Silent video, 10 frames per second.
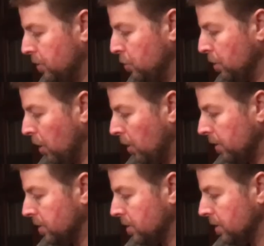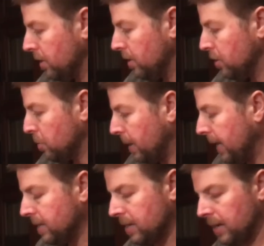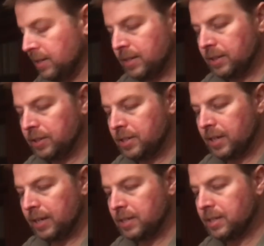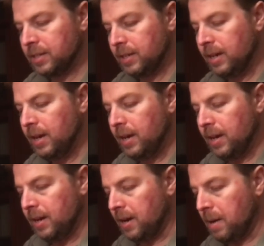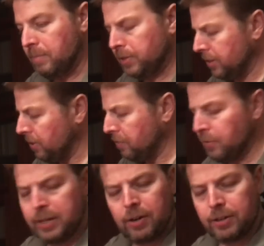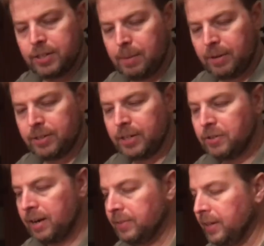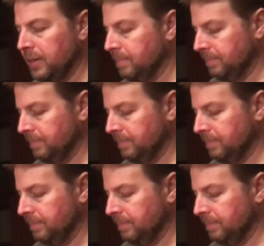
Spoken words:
2 cards, so my hand size is still 6. Or did I draft 3 cards? How many cards did I draft, Ada?